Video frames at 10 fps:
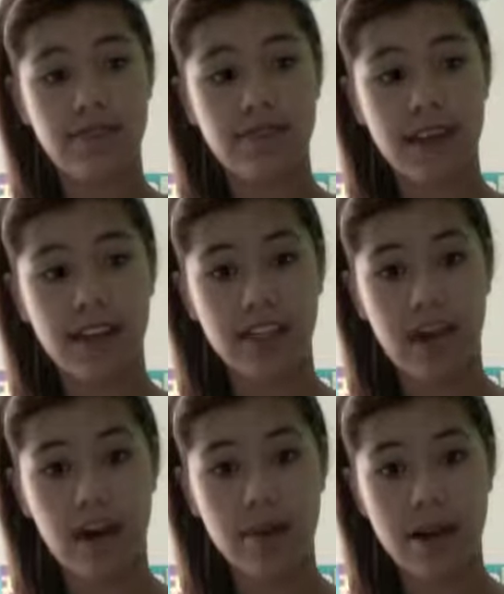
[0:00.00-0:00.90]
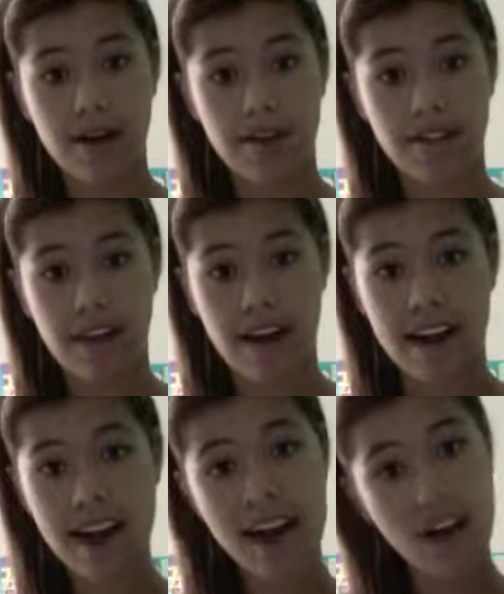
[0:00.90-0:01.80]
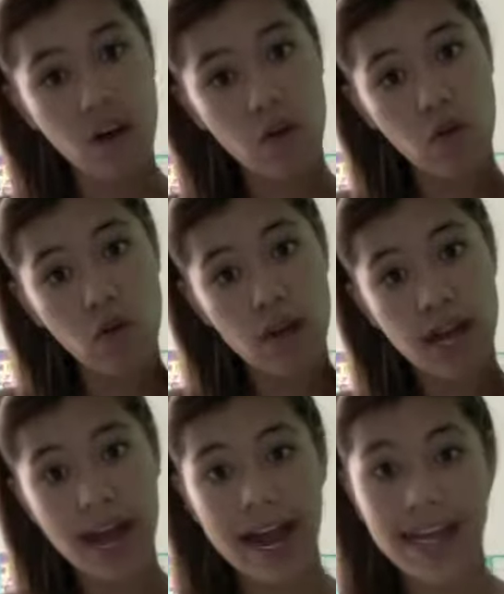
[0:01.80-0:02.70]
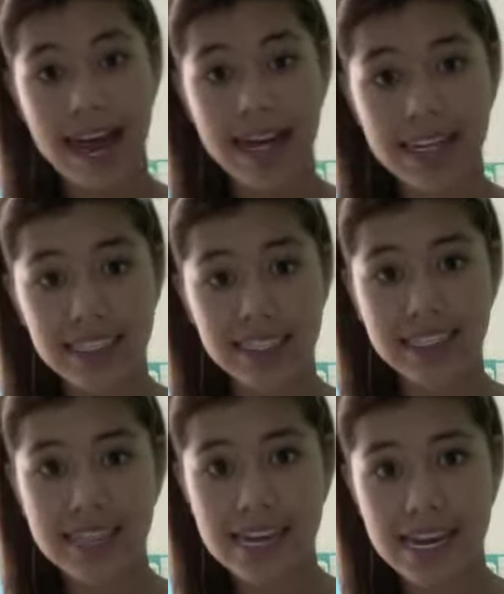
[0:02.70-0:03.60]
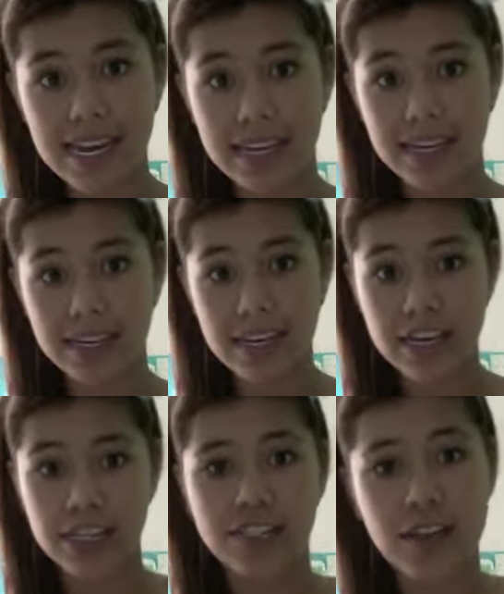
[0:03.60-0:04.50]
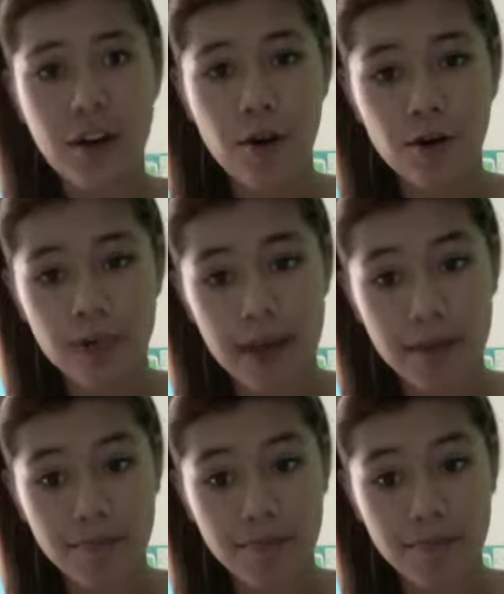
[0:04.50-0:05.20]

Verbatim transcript: I'll talk about for right now what I got today. So yeah.